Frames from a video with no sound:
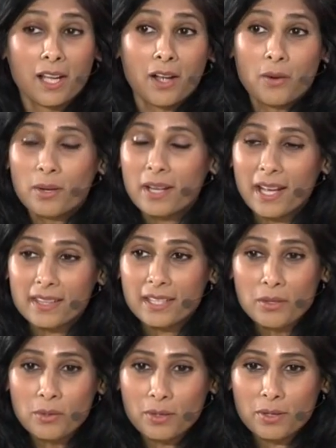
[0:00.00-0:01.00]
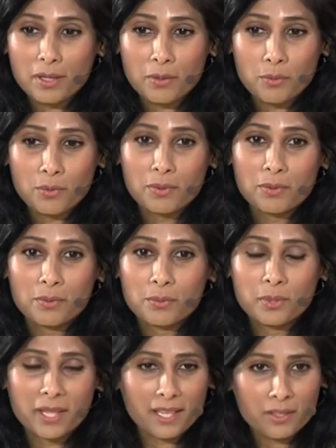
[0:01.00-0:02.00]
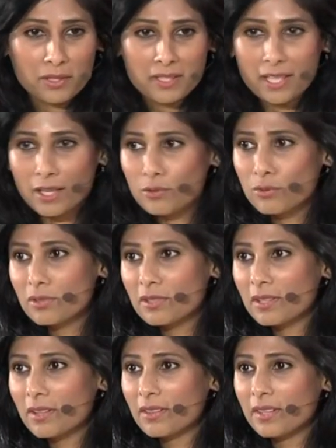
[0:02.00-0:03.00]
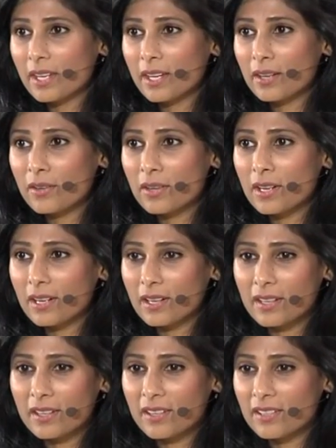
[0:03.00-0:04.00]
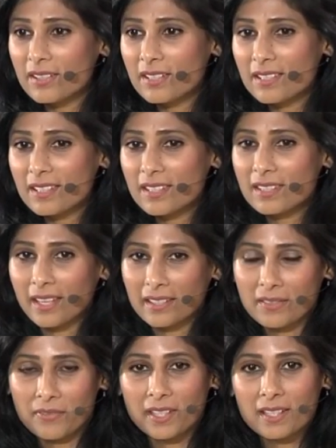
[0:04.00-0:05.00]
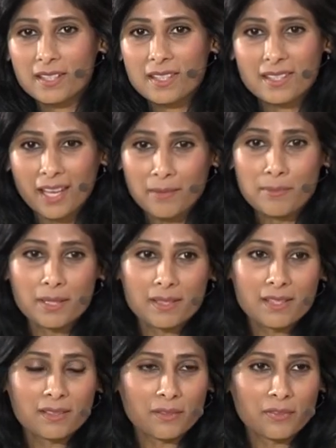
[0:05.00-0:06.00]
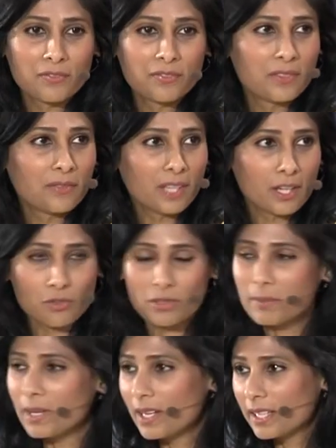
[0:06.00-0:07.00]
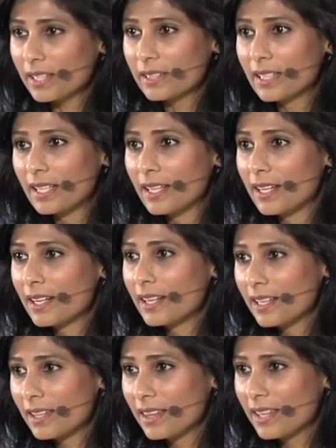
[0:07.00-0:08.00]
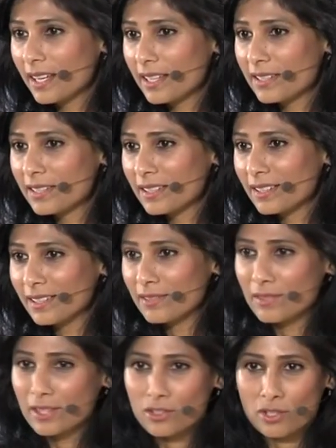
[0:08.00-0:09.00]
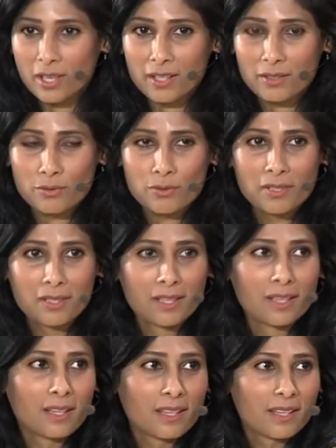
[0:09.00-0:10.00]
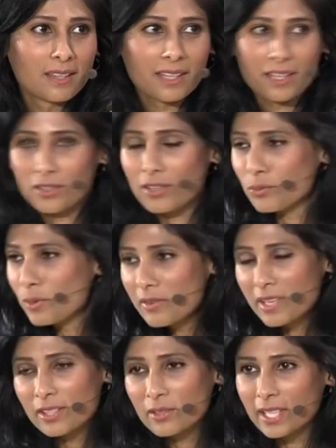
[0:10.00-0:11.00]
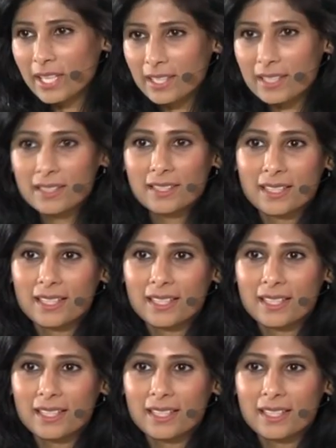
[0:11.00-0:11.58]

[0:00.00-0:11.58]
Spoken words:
Well, I think without a doubt, there are significant segments of the financial market that live in the shadows, that are not well regulated.